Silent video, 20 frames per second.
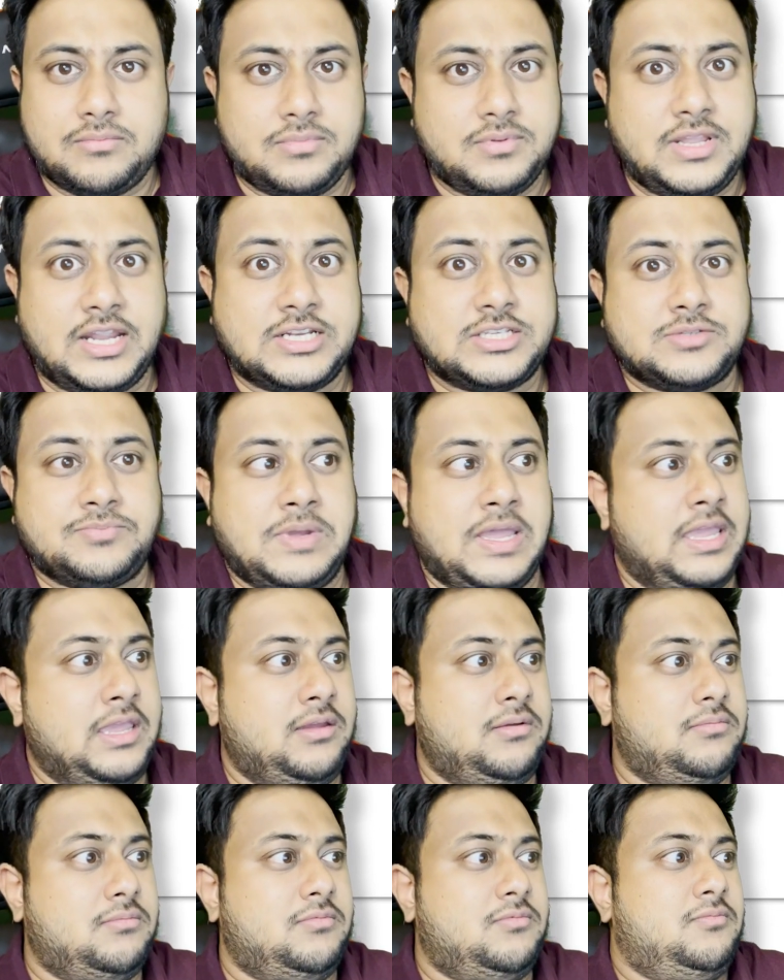That's
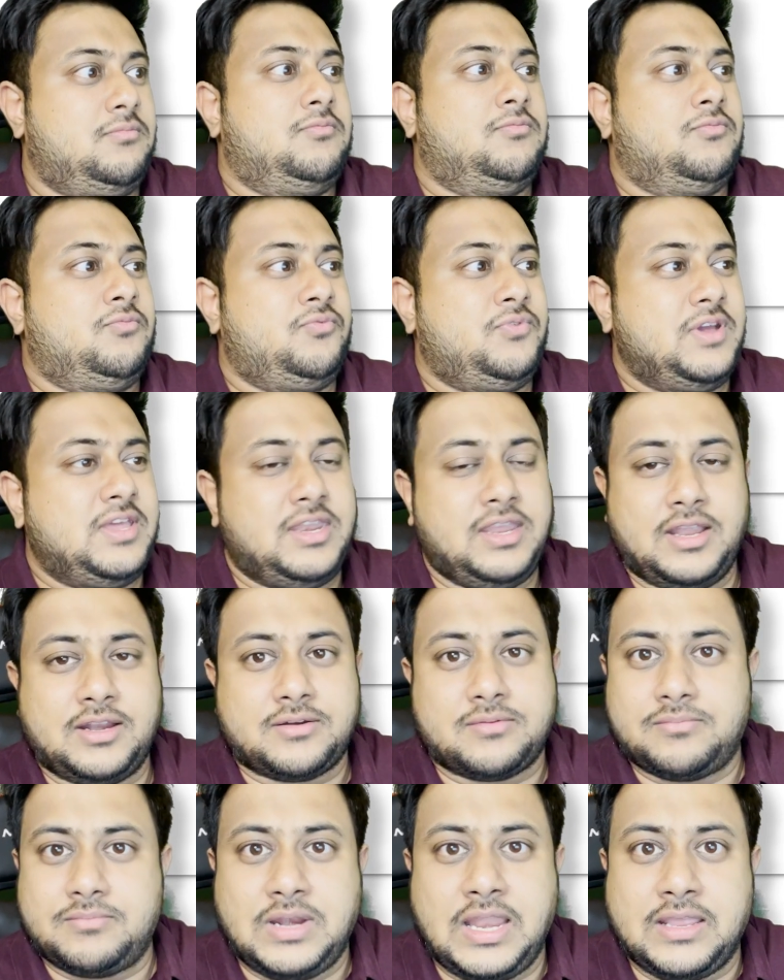my
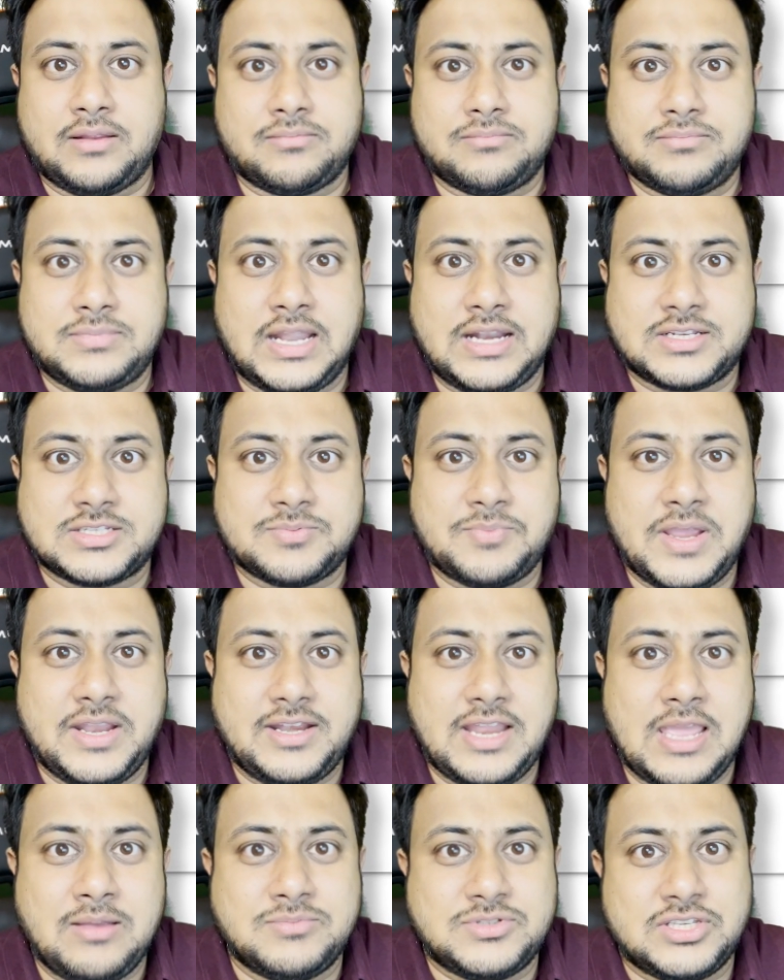variate, like that's my
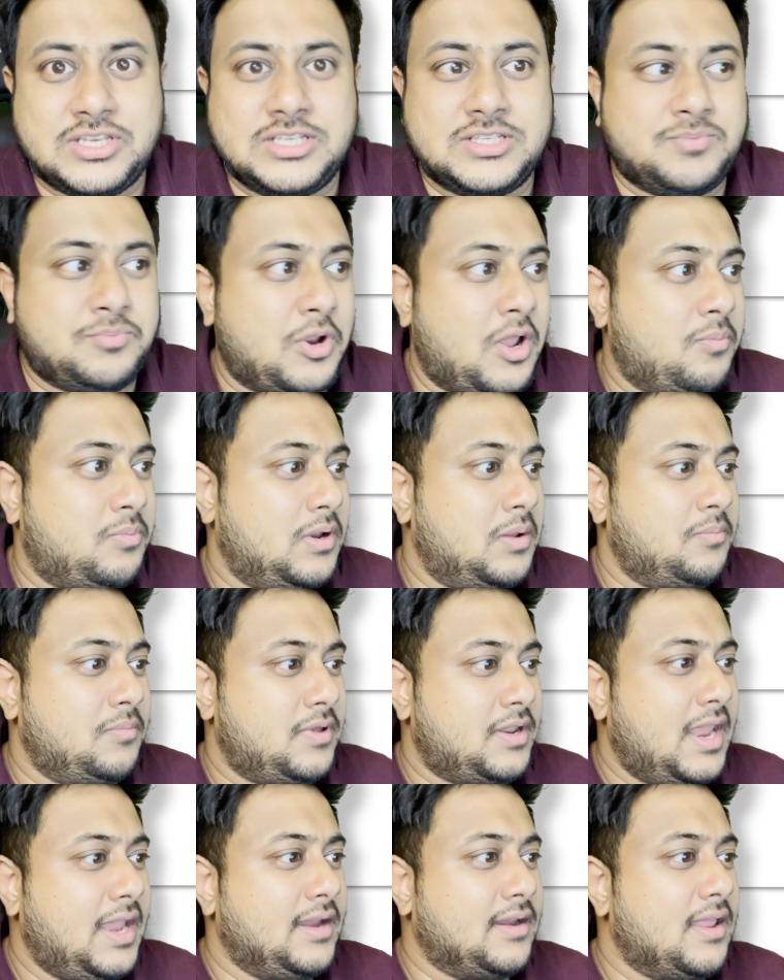time series problem,
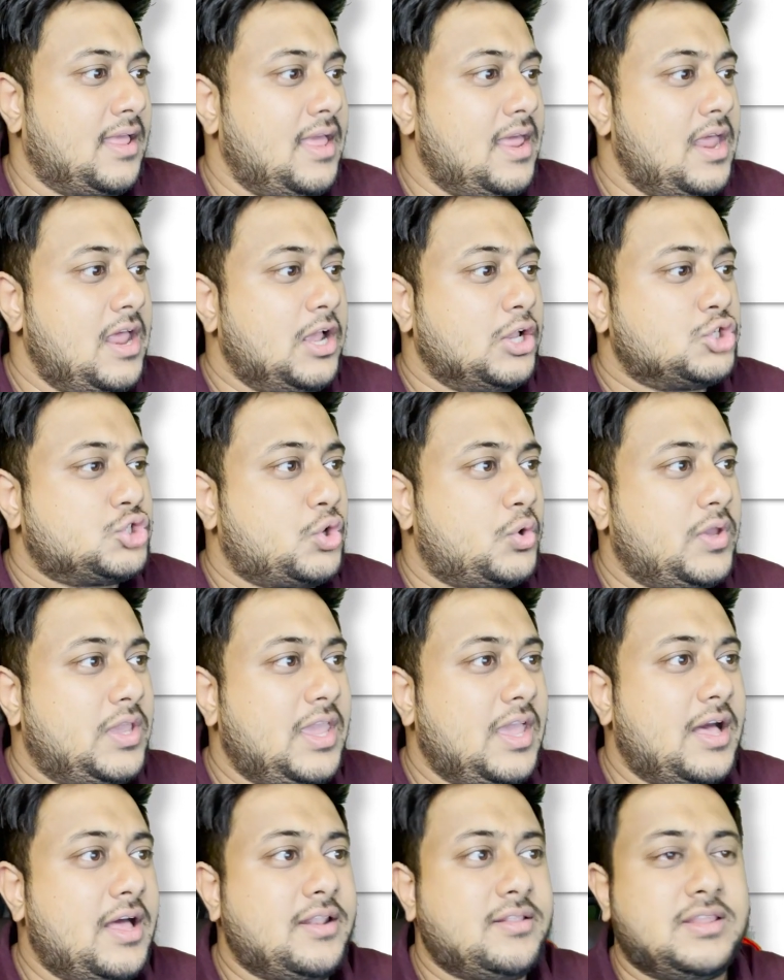right? So
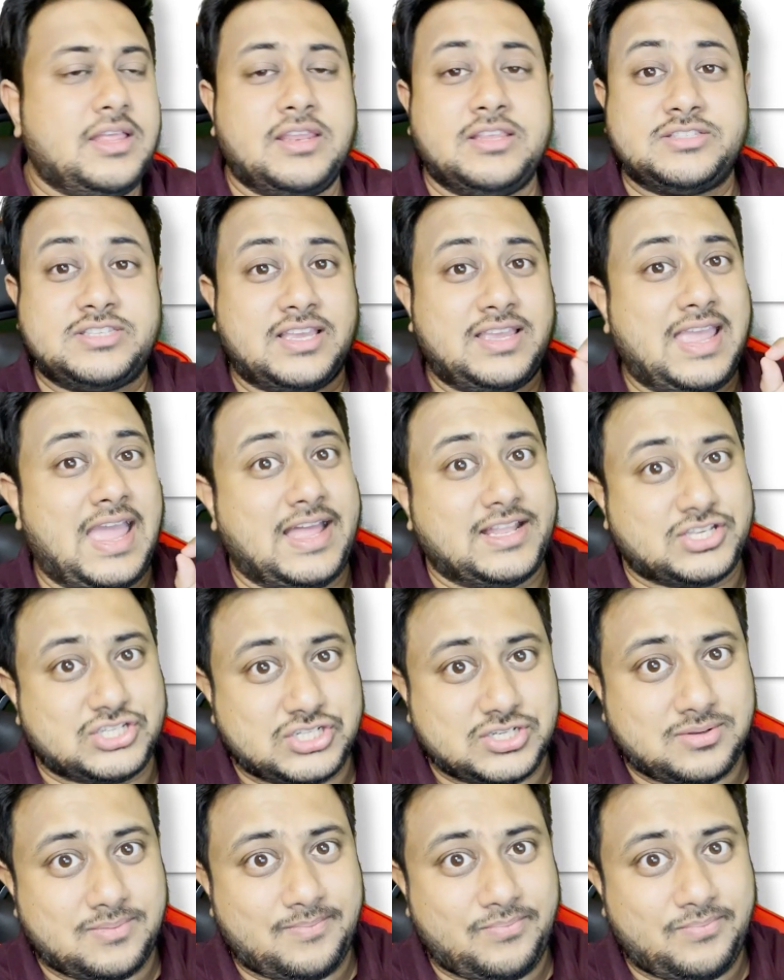here there is a catch.